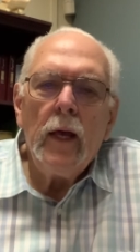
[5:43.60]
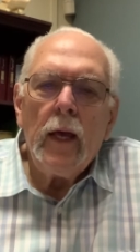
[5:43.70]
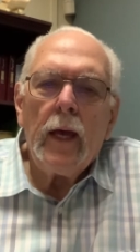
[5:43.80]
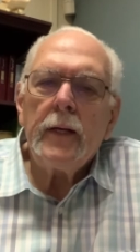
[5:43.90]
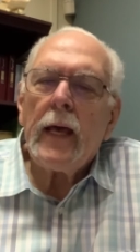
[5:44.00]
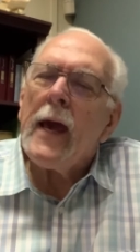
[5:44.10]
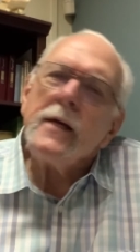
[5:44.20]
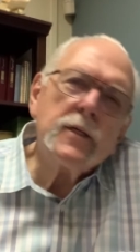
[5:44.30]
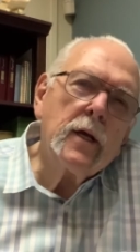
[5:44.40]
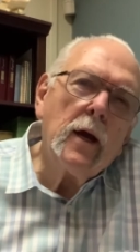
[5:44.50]
and
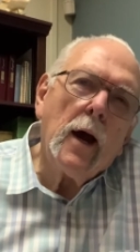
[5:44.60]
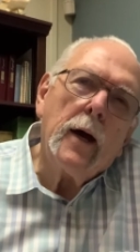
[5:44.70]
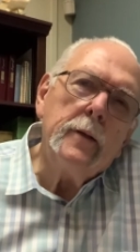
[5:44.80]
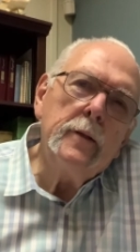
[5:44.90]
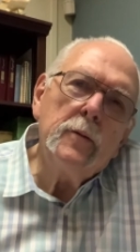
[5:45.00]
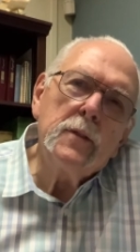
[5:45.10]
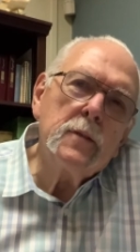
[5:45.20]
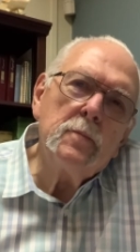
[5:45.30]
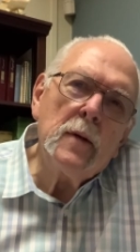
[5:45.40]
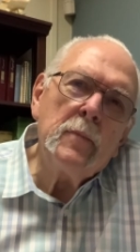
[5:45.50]
asked God, was it,
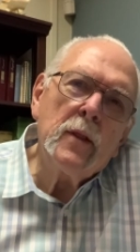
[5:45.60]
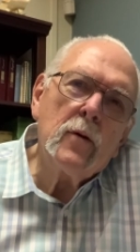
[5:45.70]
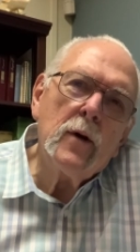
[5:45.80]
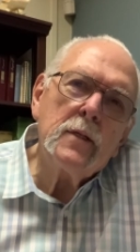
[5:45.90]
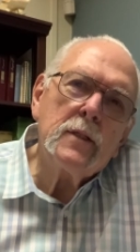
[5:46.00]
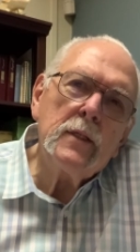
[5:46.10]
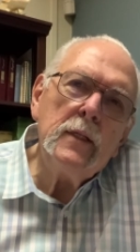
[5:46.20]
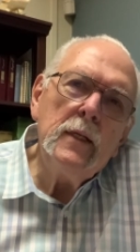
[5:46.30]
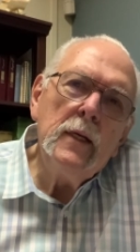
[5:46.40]
remember the question?